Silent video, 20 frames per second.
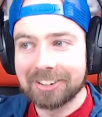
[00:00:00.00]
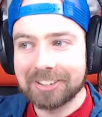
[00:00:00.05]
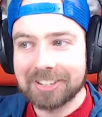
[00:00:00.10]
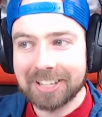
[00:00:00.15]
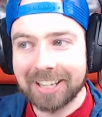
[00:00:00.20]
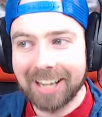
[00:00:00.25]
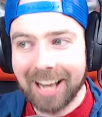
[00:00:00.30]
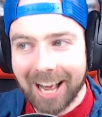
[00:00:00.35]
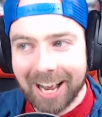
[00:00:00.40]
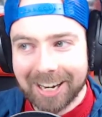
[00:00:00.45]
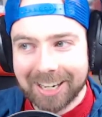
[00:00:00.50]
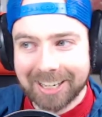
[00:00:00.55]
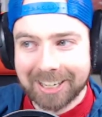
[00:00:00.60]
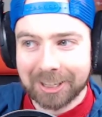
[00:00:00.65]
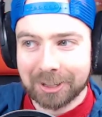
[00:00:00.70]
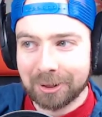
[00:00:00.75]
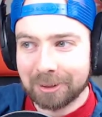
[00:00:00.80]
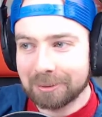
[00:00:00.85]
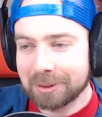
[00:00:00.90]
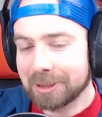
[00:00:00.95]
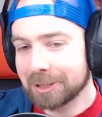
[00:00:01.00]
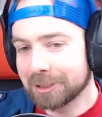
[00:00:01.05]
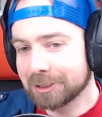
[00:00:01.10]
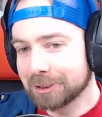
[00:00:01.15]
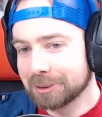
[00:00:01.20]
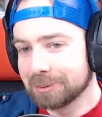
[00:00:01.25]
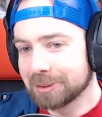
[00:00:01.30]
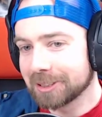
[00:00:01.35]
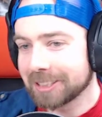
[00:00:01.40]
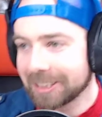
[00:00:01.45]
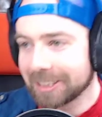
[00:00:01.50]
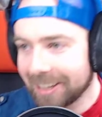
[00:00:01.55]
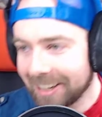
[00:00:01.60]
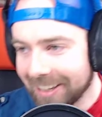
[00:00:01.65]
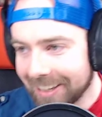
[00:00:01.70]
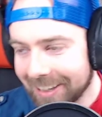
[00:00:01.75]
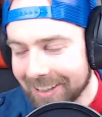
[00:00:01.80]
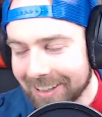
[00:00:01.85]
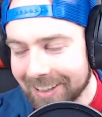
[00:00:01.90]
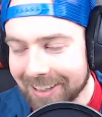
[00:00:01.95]
guy killed with the Uber
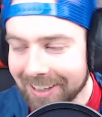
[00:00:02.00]
saw.